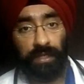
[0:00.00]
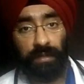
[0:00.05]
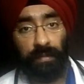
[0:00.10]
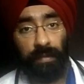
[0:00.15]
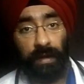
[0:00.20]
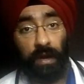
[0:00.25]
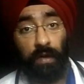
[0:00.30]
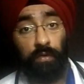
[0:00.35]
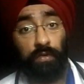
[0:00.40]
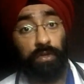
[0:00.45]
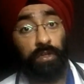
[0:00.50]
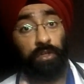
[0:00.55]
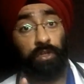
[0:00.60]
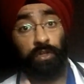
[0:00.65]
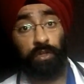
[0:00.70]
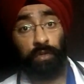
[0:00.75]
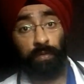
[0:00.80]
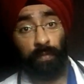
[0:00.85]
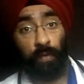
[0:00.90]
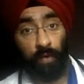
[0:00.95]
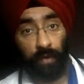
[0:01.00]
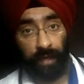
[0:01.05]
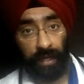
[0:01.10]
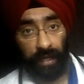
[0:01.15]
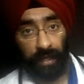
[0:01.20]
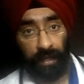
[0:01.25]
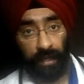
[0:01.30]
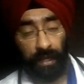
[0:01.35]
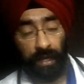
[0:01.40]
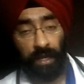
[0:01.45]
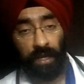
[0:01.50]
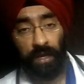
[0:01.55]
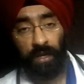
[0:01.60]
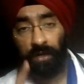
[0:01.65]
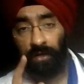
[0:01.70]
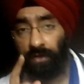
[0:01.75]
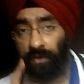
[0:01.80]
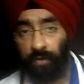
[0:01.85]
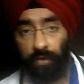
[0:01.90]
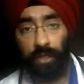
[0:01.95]
is about smoking.
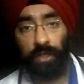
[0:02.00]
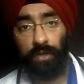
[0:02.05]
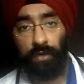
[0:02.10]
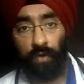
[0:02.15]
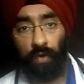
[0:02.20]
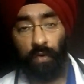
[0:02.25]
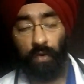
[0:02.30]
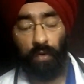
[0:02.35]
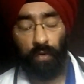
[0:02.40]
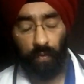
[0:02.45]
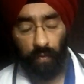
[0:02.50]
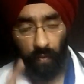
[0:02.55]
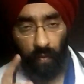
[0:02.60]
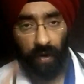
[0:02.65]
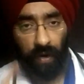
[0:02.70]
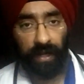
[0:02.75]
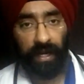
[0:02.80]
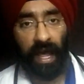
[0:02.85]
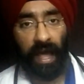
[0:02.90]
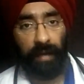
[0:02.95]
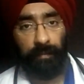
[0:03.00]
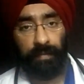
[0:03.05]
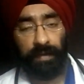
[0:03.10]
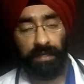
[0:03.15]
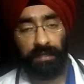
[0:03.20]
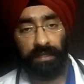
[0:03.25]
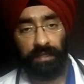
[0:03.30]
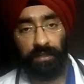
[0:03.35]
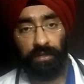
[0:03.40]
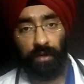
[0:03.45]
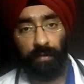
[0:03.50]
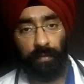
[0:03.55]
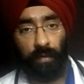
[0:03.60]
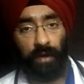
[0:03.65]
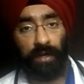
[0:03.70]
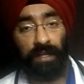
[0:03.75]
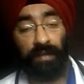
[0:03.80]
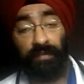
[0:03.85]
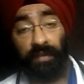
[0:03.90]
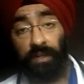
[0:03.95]
Do you know what happens in your
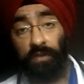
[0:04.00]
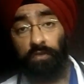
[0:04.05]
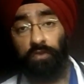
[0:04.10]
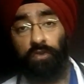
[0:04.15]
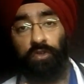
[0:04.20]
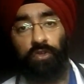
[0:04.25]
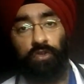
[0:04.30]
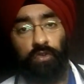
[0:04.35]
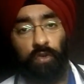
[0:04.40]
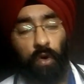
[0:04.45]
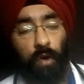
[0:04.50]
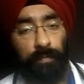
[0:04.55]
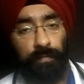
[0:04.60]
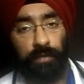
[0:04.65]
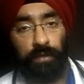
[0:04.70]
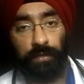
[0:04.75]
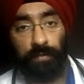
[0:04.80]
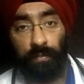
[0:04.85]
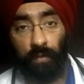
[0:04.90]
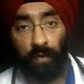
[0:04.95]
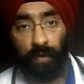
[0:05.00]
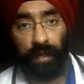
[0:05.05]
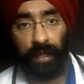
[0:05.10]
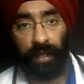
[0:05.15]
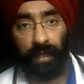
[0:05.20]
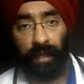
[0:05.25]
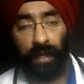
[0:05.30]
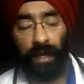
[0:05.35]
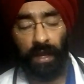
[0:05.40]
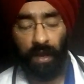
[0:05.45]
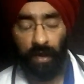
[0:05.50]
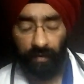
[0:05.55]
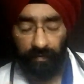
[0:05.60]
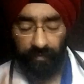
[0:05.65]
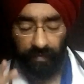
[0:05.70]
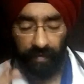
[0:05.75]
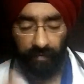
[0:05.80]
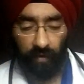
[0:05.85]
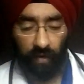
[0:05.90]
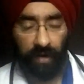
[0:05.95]
body when you stop smoking?
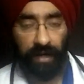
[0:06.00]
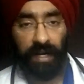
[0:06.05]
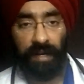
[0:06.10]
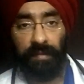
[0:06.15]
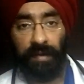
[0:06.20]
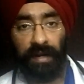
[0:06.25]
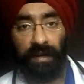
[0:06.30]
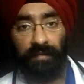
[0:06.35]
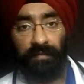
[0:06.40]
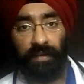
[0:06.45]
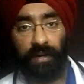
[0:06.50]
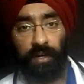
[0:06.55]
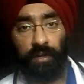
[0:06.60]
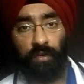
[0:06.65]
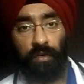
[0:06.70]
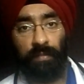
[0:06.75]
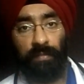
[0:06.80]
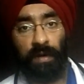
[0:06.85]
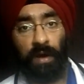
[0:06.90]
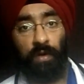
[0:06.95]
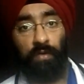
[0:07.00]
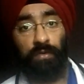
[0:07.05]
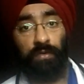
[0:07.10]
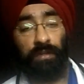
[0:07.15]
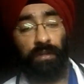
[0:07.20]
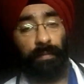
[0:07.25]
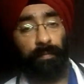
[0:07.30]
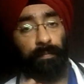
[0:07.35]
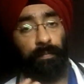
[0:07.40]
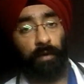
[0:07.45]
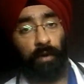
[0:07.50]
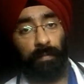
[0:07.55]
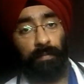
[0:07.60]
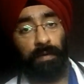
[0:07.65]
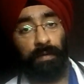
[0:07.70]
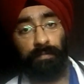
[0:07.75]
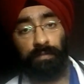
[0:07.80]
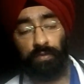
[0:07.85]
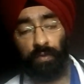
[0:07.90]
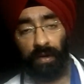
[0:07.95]
We've already made a video about the
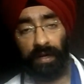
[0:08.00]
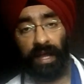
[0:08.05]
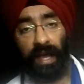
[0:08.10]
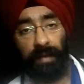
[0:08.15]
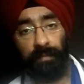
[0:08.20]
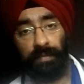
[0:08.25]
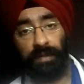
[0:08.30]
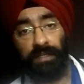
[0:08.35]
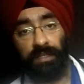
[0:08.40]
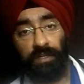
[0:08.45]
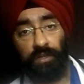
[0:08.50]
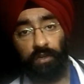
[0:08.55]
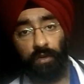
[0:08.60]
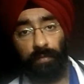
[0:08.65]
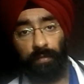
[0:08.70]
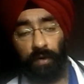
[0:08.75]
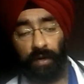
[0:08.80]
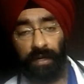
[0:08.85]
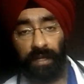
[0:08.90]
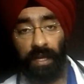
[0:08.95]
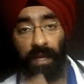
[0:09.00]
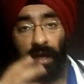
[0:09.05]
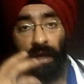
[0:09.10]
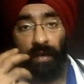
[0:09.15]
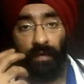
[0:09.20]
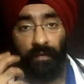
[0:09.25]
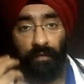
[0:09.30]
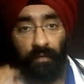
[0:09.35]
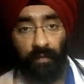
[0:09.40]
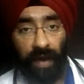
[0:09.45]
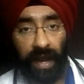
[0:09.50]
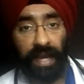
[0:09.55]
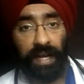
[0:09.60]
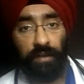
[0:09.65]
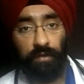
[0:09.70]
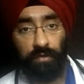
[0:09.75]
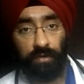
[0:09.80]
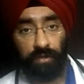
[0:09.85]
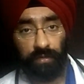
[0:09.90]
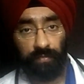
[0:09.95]
problems, what happens in your body while
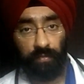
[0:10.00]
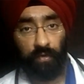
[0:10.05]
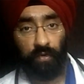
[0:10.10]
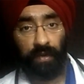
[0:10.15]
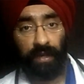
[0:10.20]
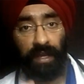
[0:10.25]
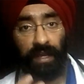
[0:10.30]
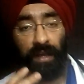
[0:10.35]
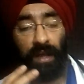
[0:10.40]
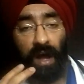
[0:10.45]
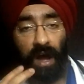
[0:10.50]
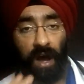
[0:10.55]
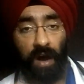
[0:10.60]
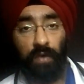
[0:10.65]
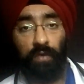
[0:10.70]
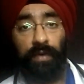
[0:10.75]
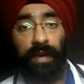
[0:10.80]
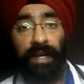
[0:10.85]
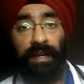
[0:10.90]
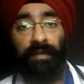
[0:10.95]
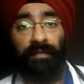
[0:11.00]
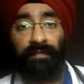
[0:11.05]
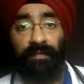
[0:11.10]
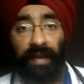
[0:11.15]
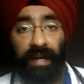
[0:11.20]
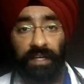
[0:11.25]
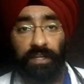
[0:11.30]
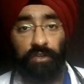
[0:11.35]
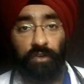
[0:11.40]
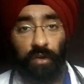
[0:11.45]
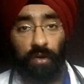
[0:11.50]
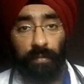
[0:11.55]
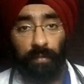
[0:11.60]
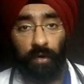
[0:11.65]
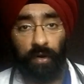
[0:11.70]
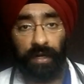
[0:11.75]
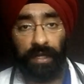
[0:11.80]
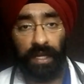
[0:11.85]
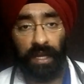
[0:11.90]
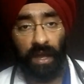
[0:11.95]
you are smoking, how it affects your
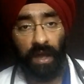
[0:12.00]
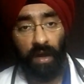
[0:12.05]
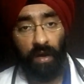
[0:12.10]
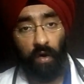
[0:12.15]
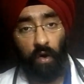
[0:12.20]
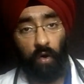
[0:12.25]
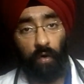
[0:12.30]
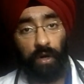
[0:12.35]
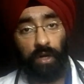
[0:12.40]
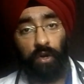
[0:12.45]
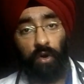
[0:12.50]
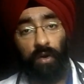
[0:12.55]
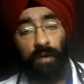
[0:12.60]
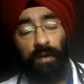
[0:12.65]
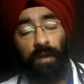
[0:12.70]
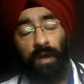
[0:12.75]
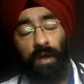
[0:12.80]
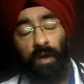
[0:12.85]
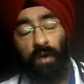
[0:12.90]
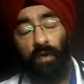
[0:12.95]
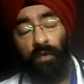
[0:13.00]
body, what all